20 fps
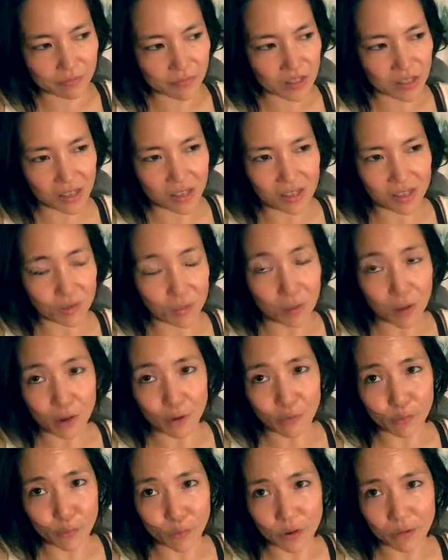just as a
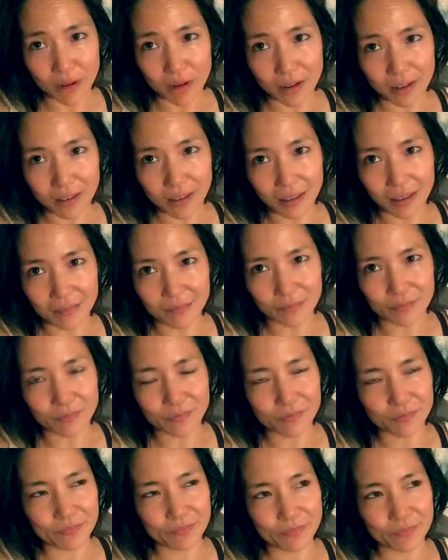metaphor, right? Like
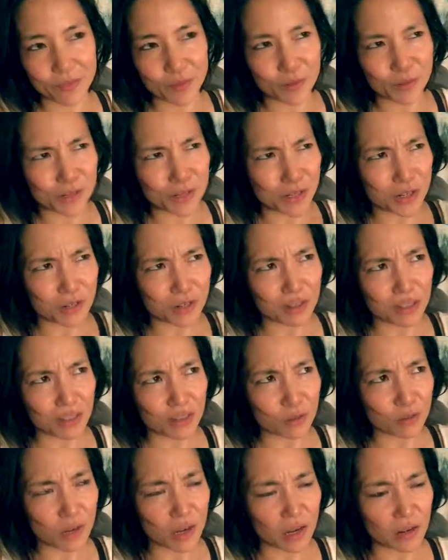the original
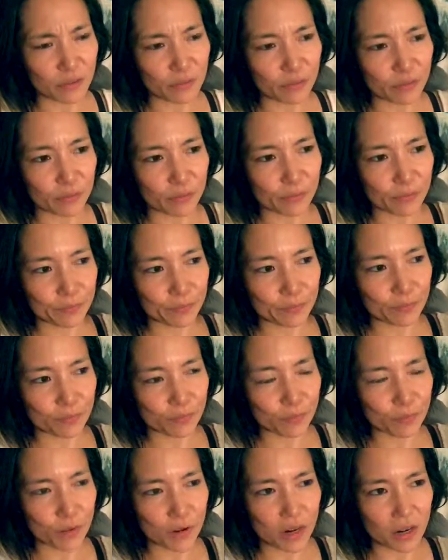Eve kind of
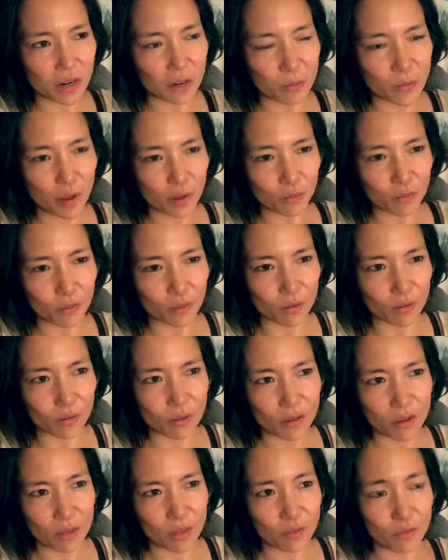bringing about the
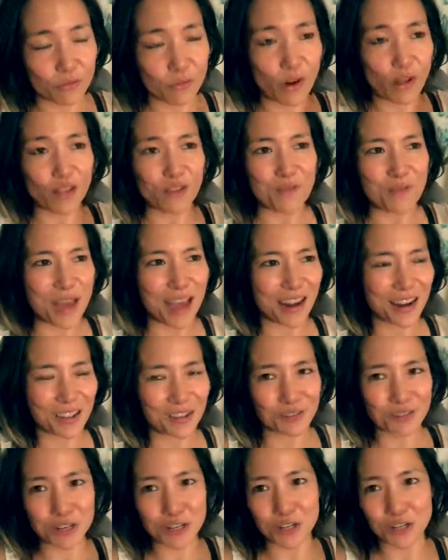fall of man
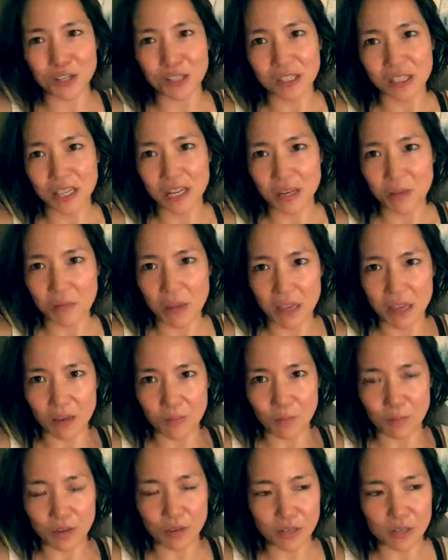and original sin, and
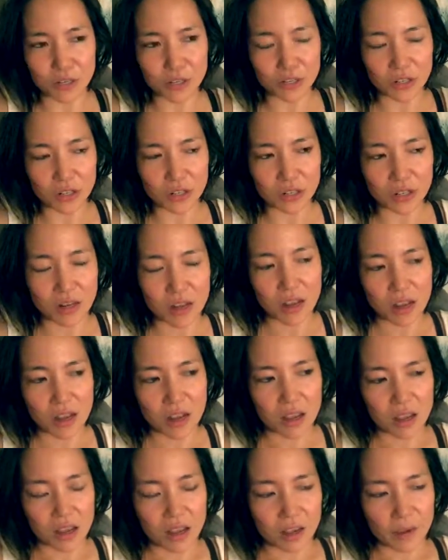making pleasure,
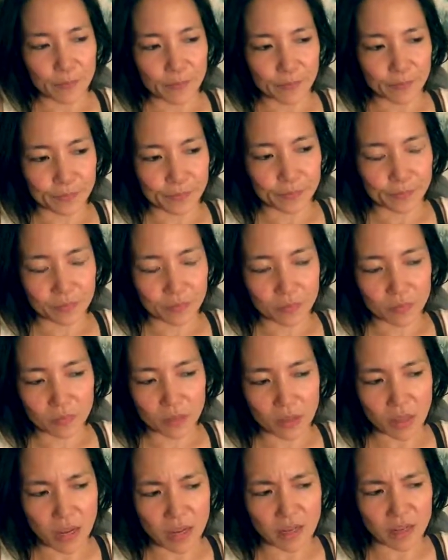
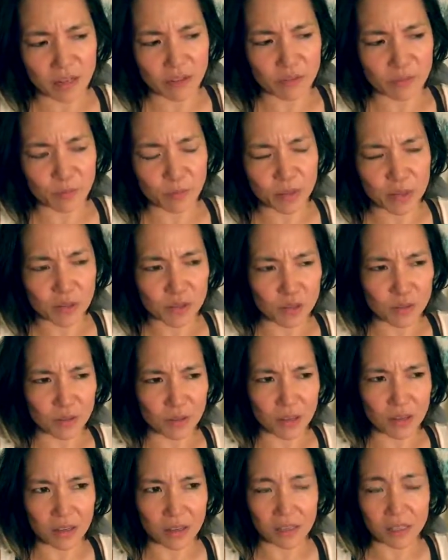the idea of pleasure
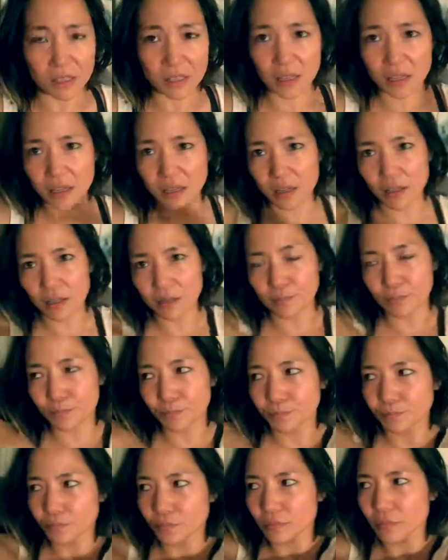like a sin, and